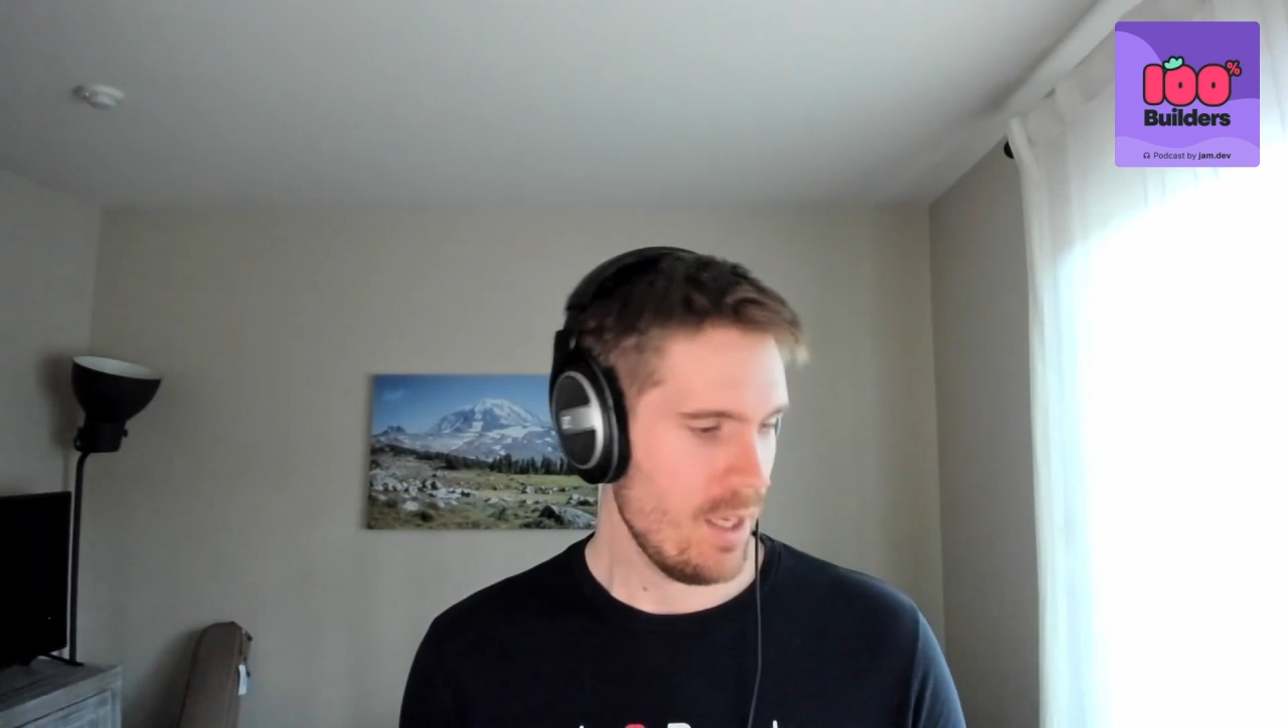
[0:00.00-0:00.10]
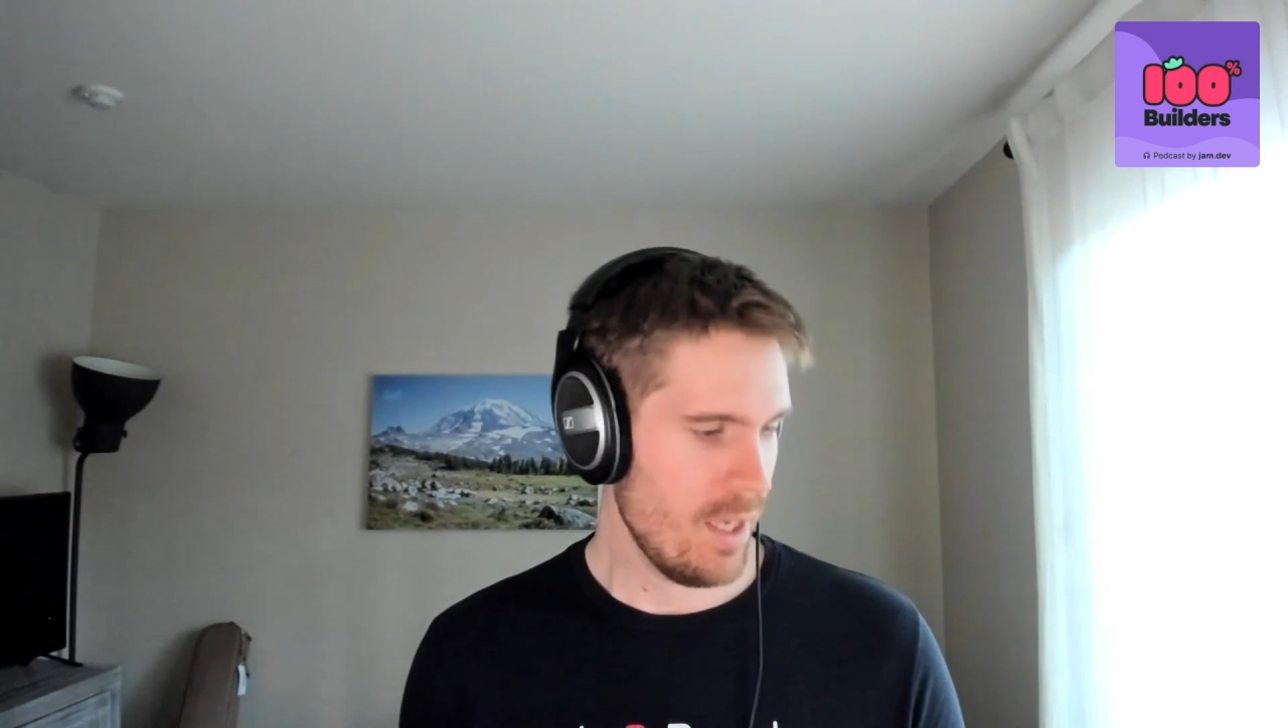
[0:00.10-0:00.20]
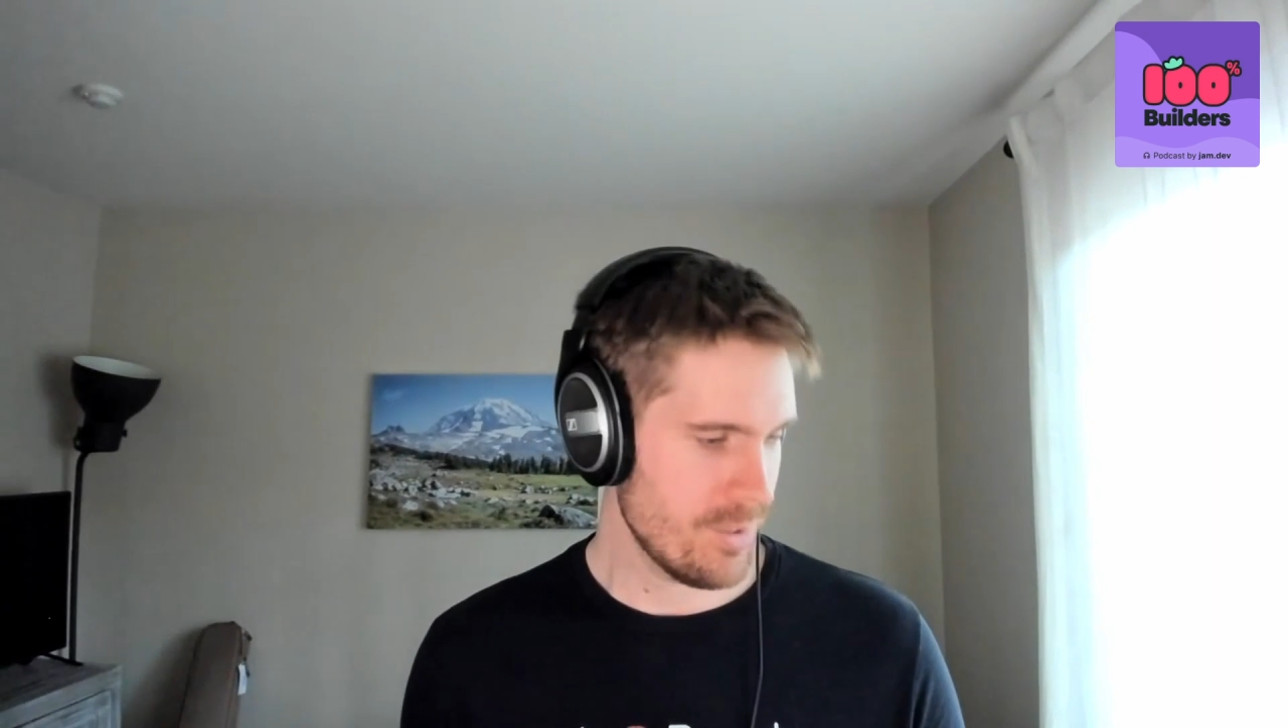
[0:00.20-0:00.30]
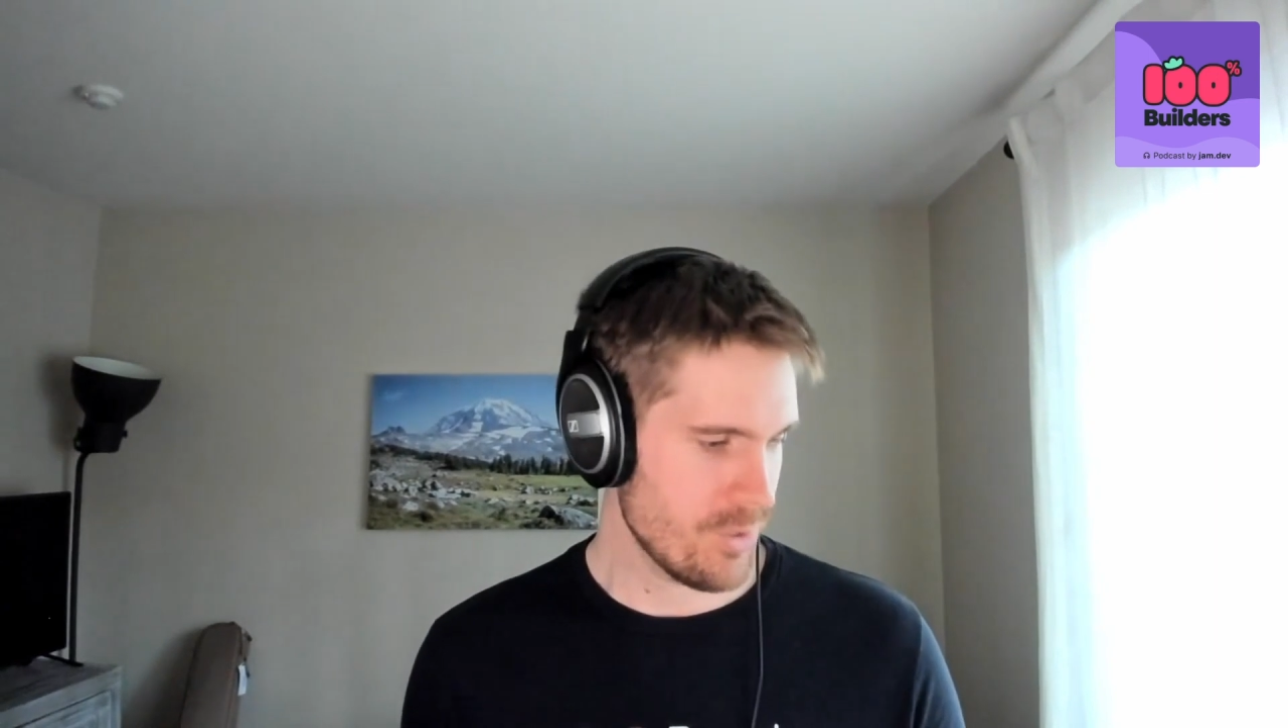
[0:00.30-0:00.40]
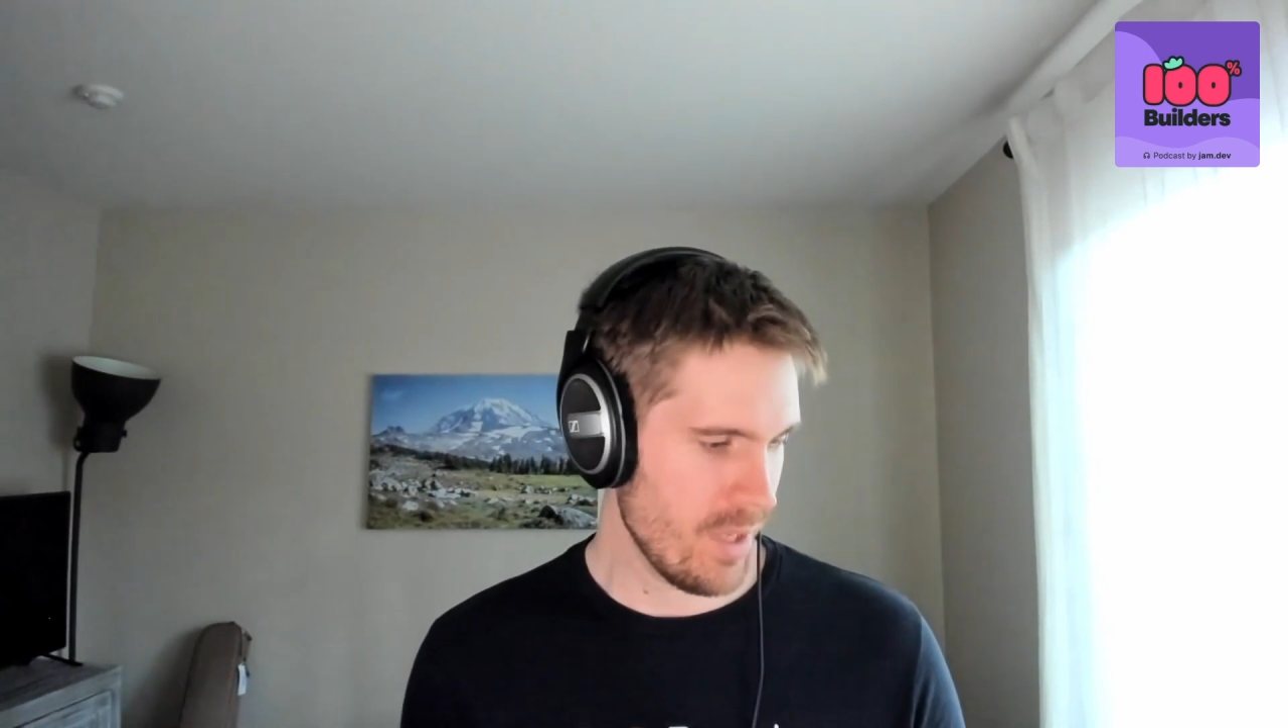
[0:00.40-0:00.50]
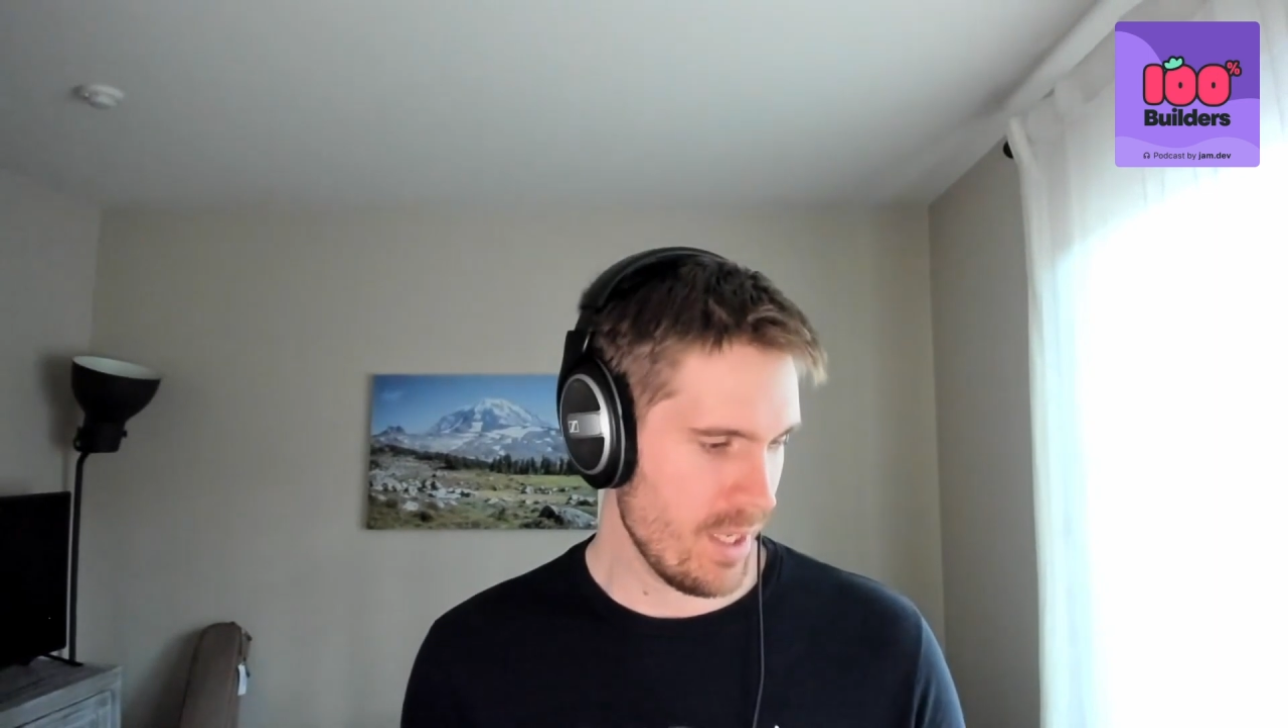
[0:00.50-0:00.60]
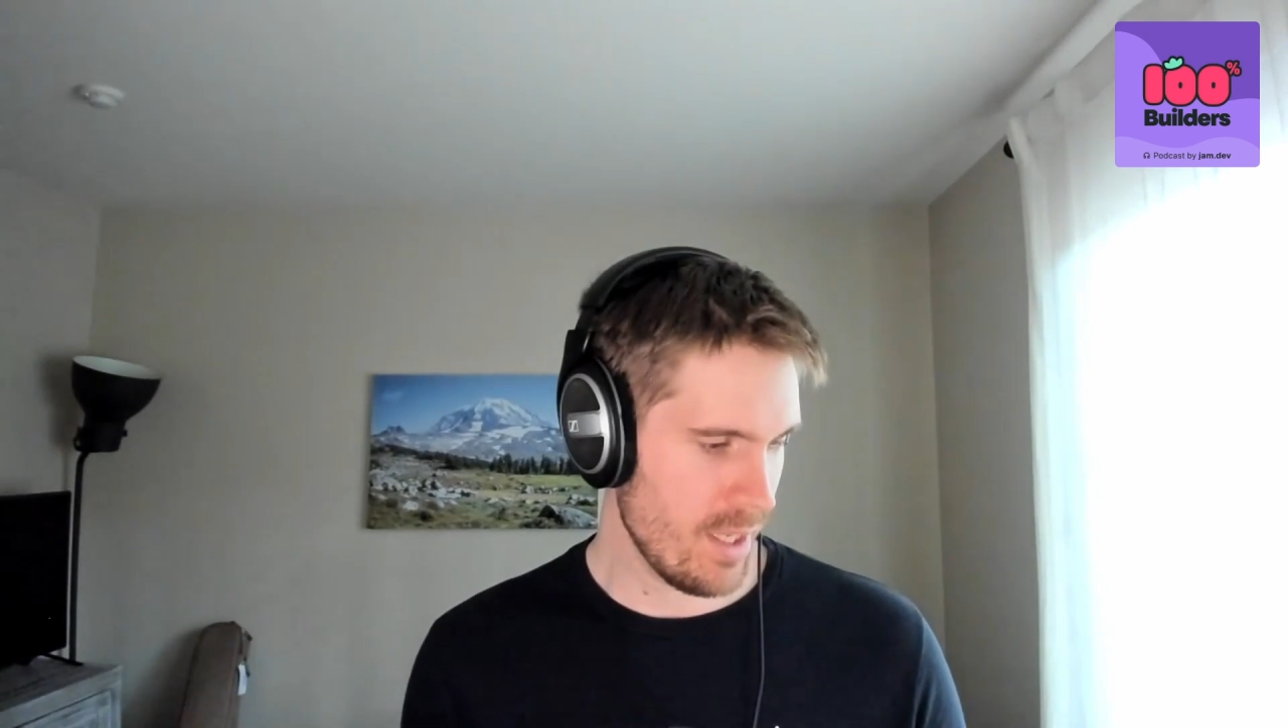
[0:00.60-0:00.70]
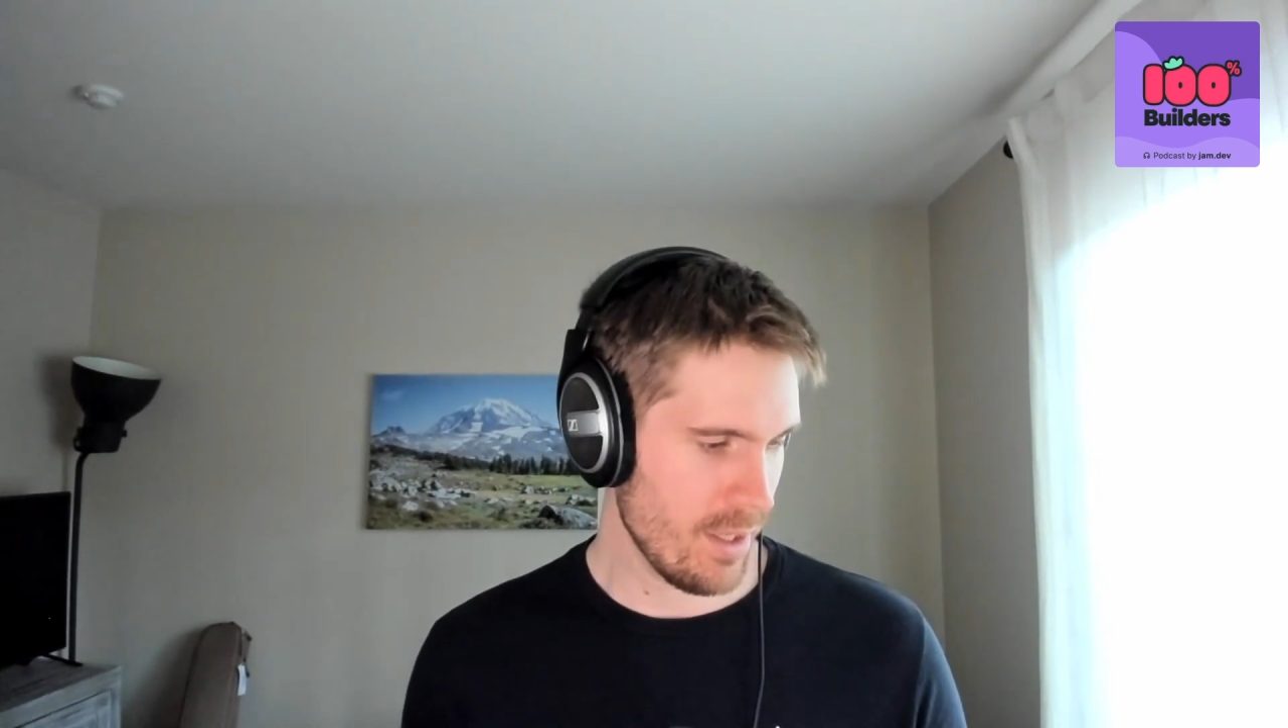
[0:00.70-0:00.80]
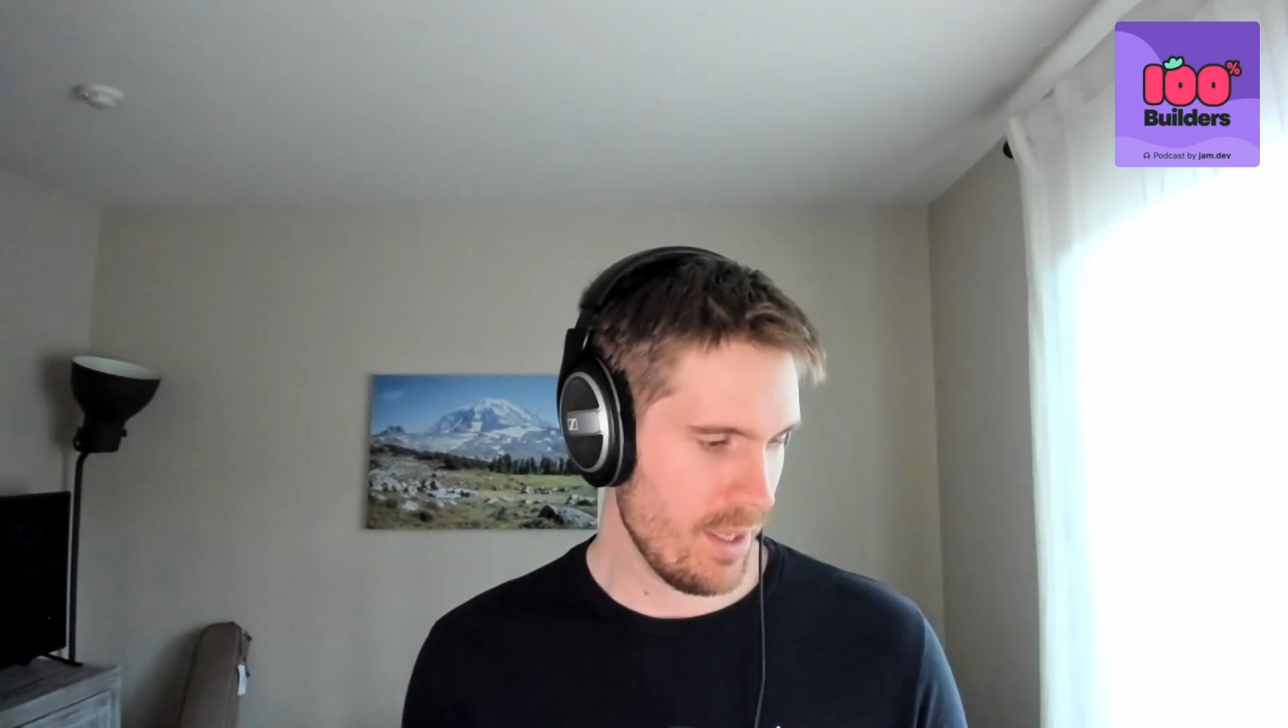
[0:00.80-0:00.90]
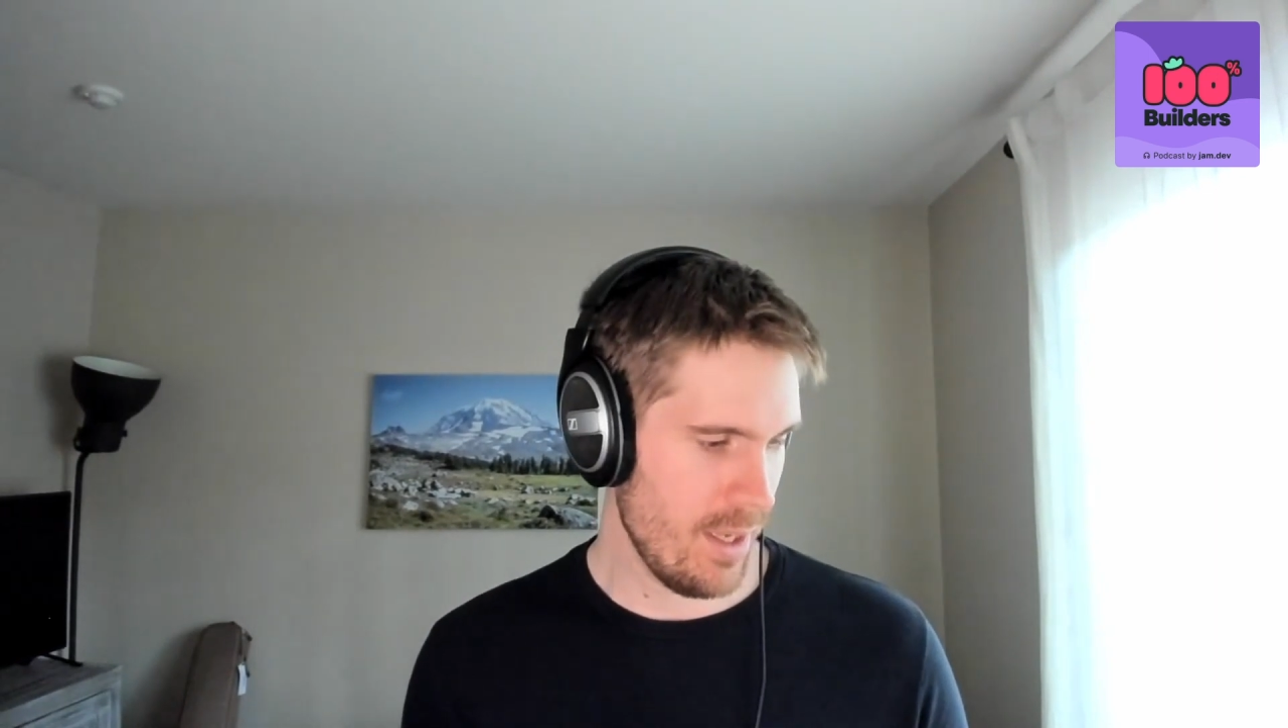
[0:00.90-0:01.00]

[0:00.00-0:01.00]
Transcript: Andrew Ng